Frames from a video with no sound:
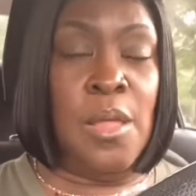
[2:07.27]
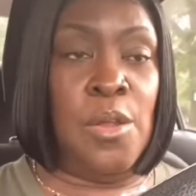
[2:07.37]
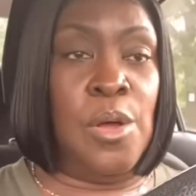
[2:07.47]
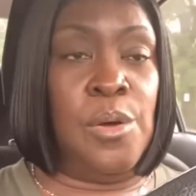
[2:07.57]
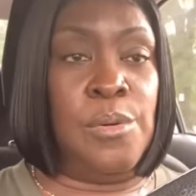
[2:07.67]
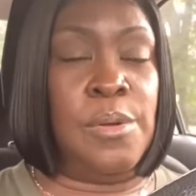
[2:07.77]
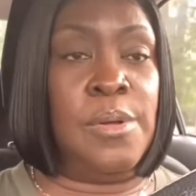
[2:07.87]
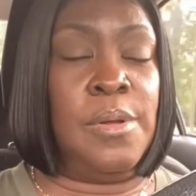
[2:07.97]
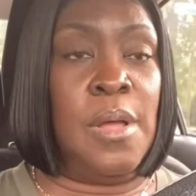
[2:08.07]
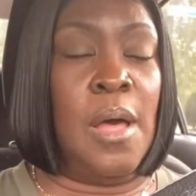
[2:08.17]
you
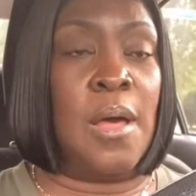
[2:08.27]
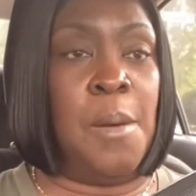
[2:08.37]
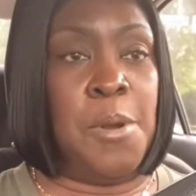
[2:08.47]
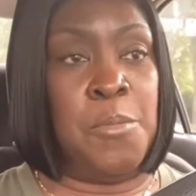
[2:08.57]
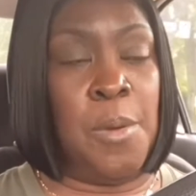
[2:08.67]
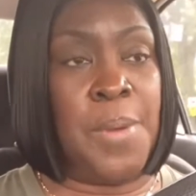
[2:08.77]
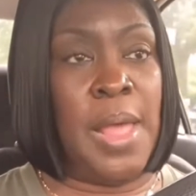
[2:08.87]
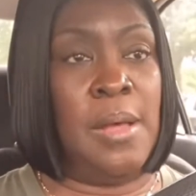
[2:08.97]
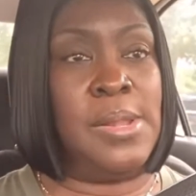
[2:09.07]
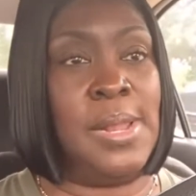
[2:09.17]
know, a couple of more
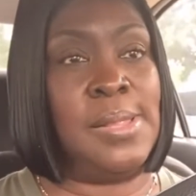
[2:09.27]
pounds.